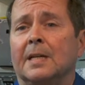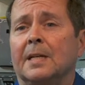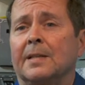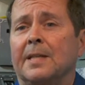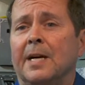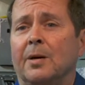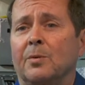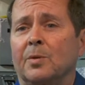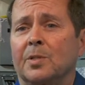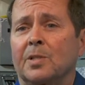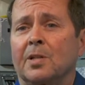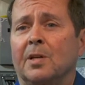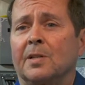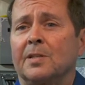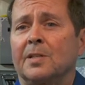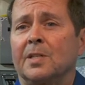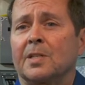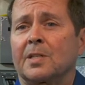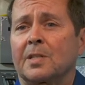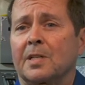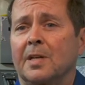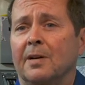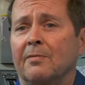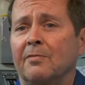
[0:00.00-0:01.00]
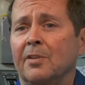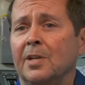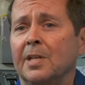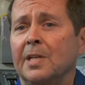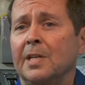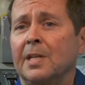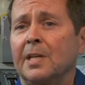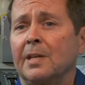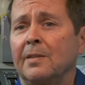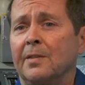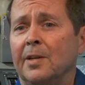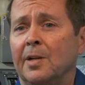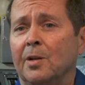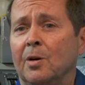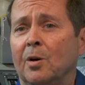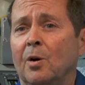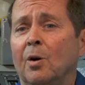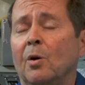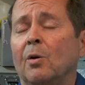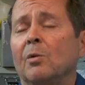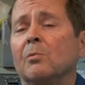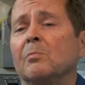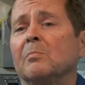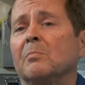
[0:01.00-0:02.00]
That was on Discovery, and then
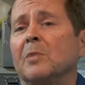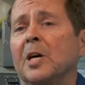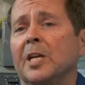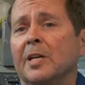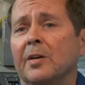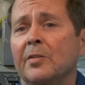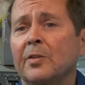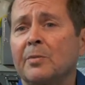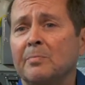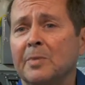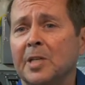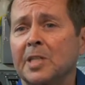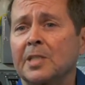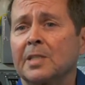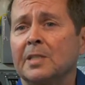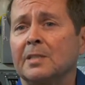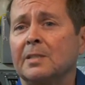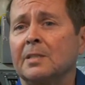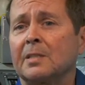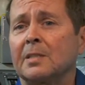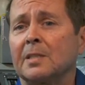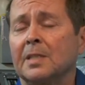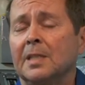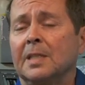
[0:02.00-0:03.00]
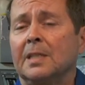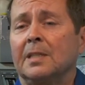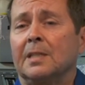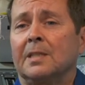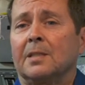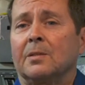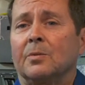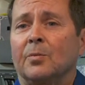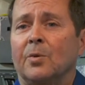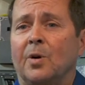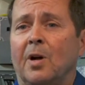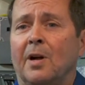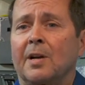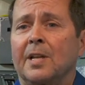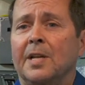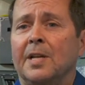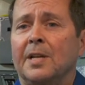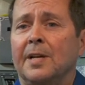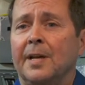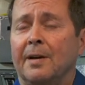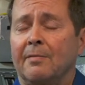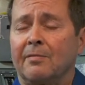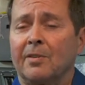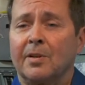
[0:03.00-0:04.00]
all my other missions were on
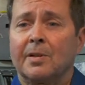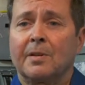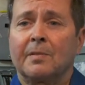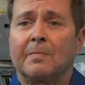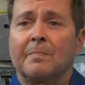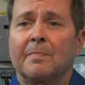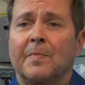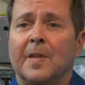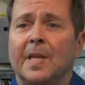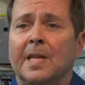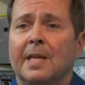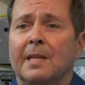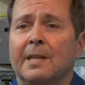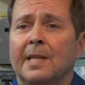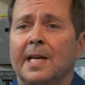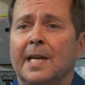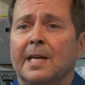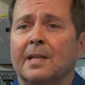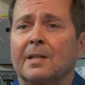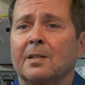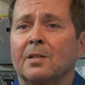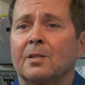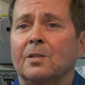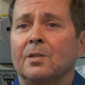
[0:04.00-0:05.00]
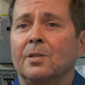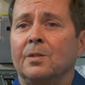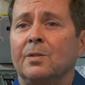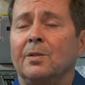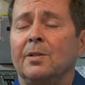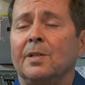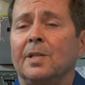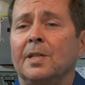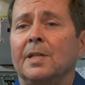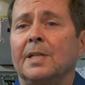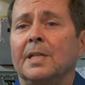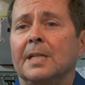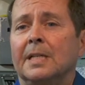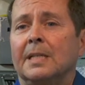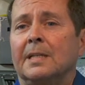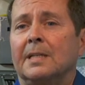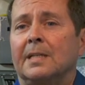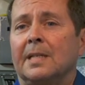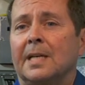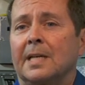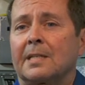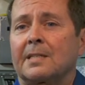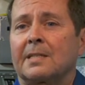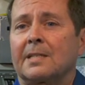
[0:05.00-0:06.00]
Endeavour, and that included
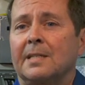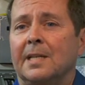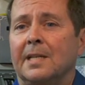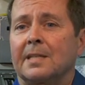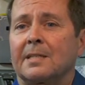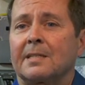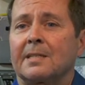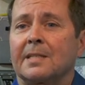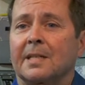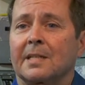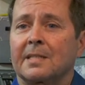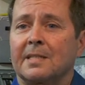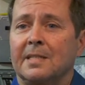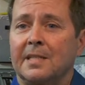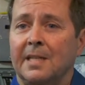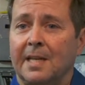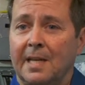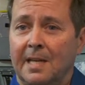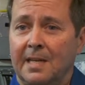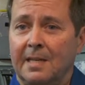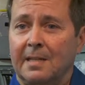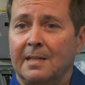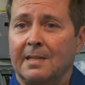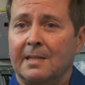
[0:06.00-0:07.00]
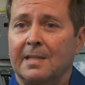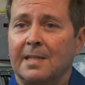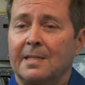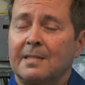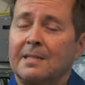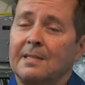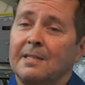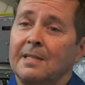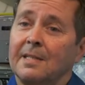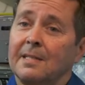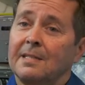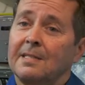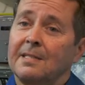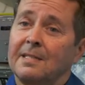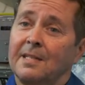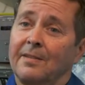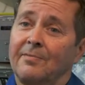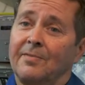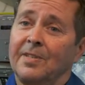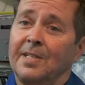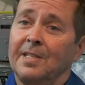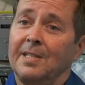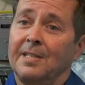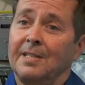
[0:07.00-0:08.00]
STS-68,
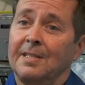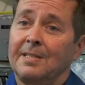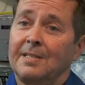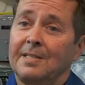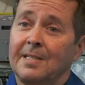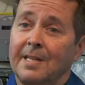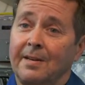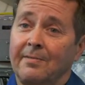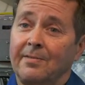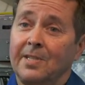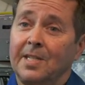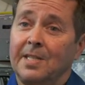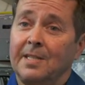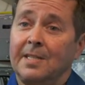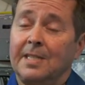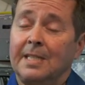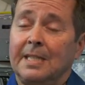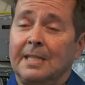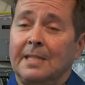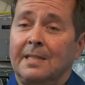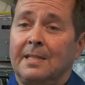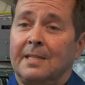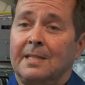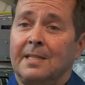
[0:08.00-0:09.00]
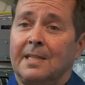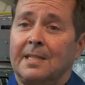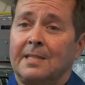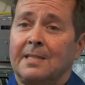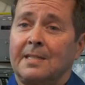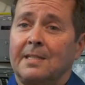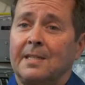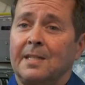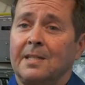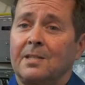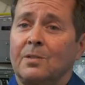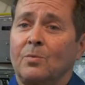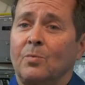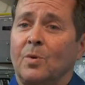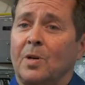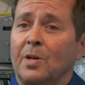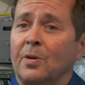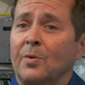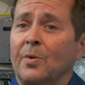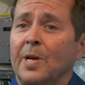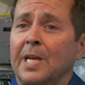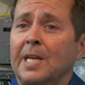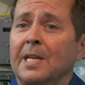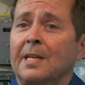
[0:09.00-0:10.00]
STS-77,
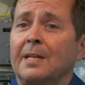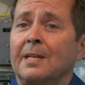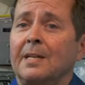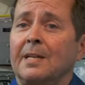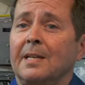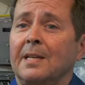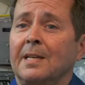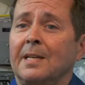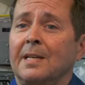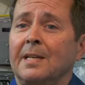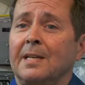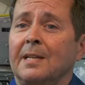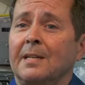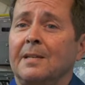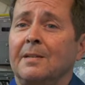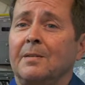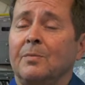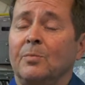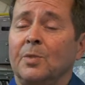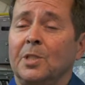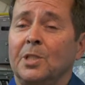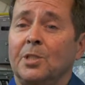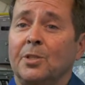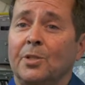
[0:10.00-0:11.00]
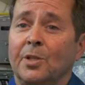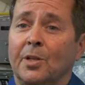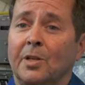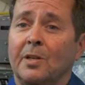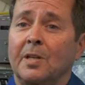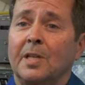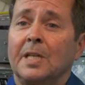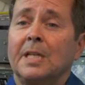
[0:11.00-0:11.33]
STS-108, and which took